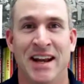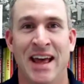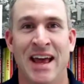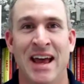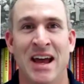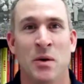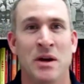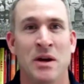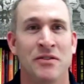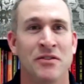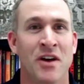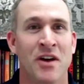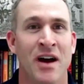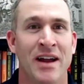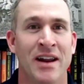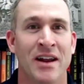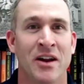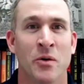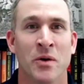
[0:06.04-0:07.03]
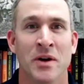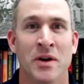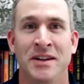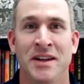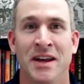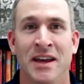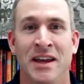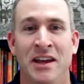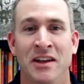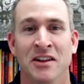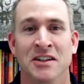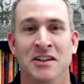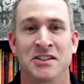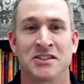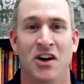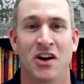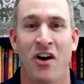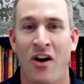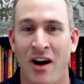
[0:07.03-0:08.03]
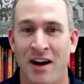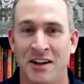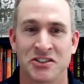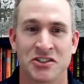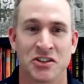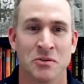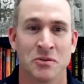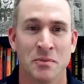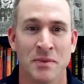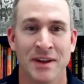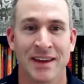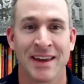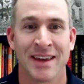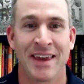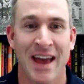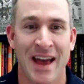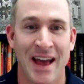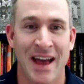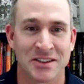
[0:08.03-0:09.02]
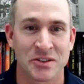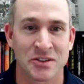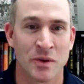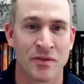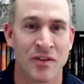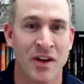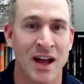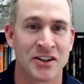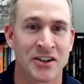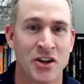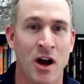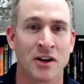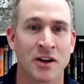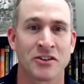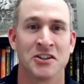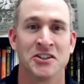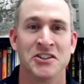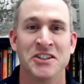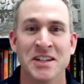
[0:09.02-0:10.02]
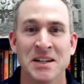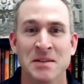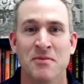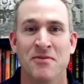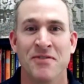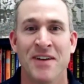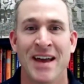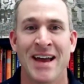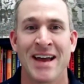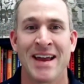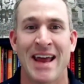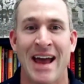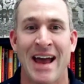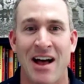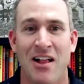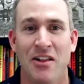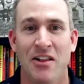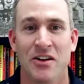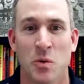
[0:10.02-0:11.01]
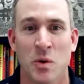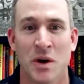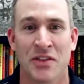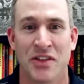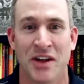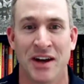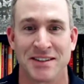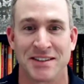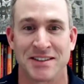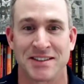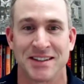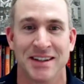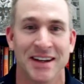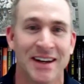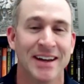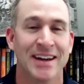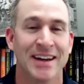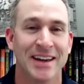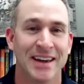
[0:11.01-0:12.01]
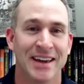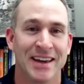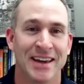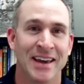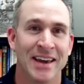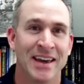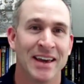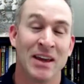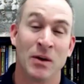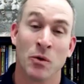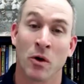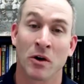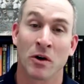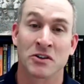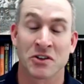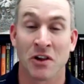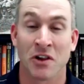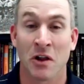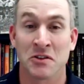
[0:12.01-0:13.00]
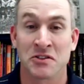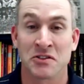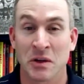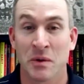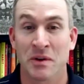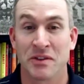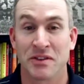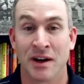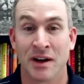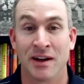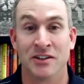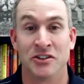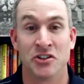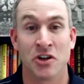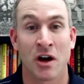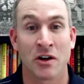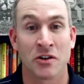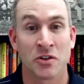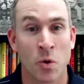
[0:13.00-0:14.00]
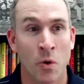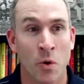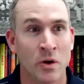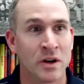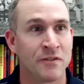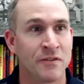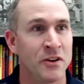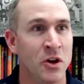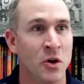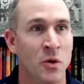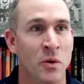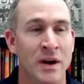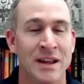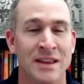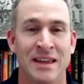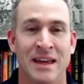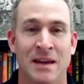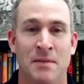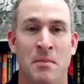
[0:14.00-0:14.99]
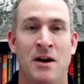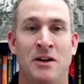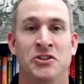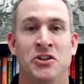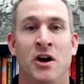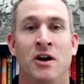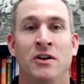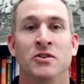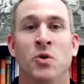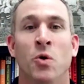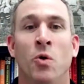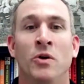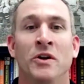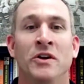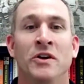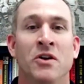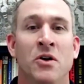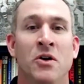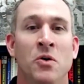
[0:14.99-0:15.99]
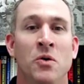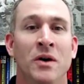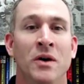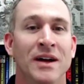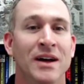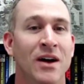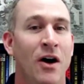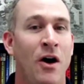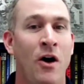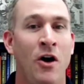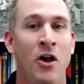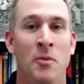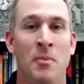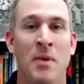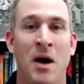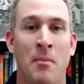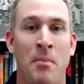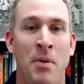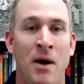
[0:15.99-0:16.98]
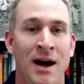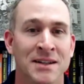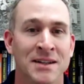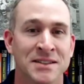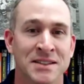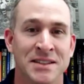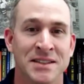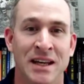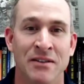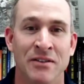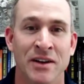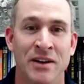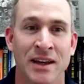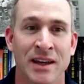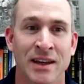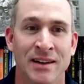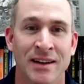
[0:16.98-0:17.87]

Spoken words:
Today we've got a ridiculous, awesome guest. We've got Dr. Jim Van Allan with us. He works closely with John Gordon. If you know anything about John Gordon, you know all about positivity.